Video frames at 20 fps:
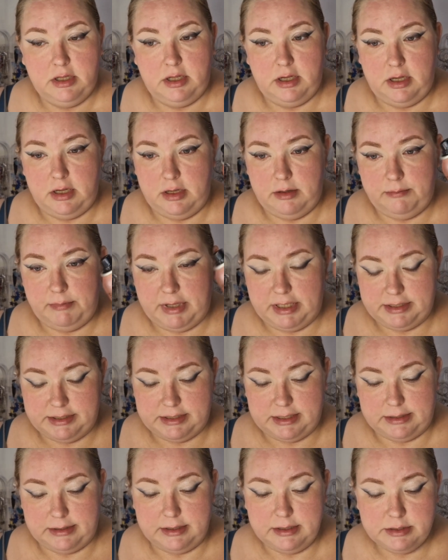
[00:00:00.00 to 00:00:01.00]
matte
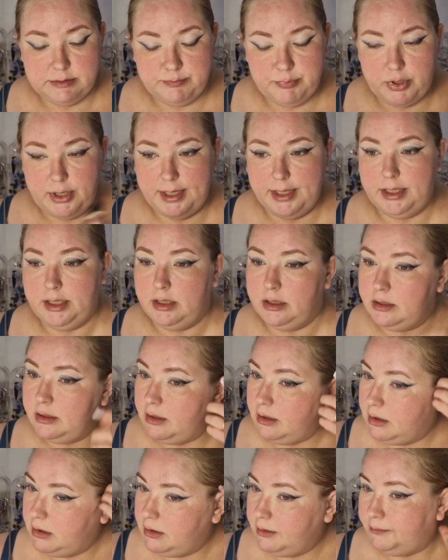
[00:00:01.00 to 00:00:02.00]
setting spray,
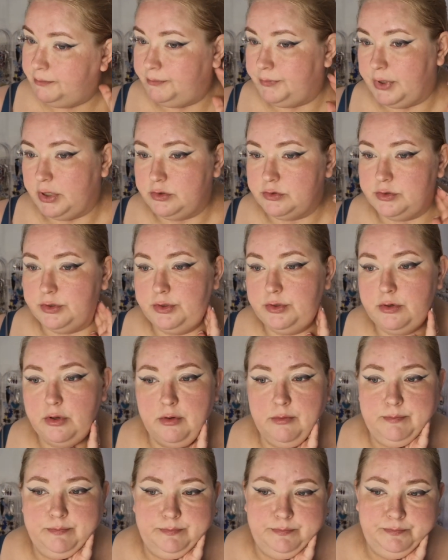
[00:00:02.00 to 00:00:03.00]
because you know